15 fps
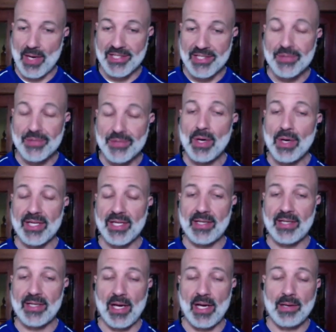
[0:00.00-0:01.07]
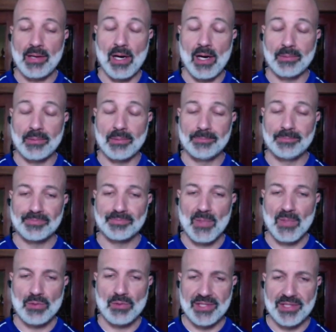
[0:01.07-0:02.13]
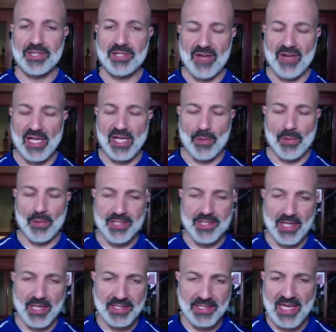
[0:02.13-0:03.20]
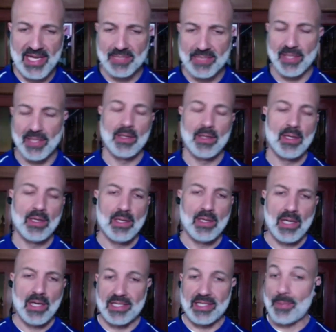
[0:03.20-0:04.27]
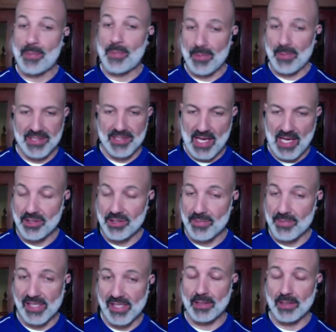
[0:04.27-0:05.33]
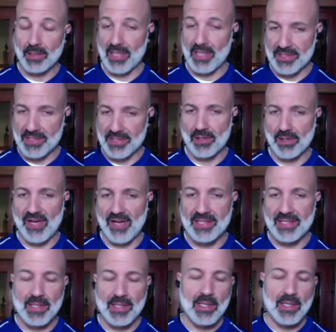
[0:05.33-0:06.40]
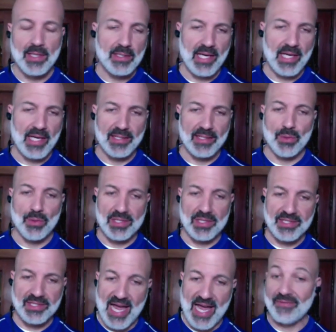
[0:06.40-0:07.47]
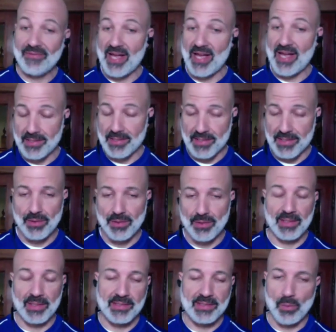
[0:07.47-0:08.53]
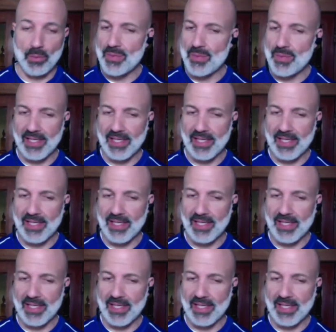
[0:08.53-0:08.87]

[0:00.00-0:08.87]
Um, so I do know that uh, our research evaluation and assessment uh, department has also begun to put out surveys uh, to our staff and to students.